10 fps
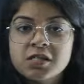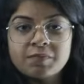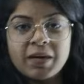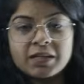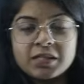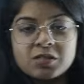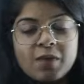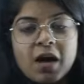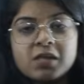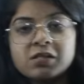made this
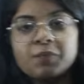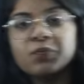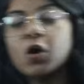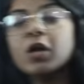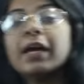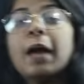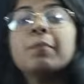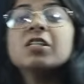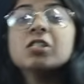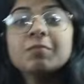mask? Or a
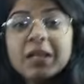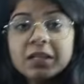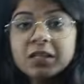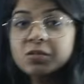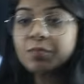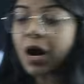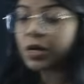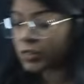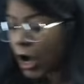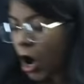chemist made this
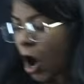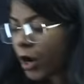mask? Or a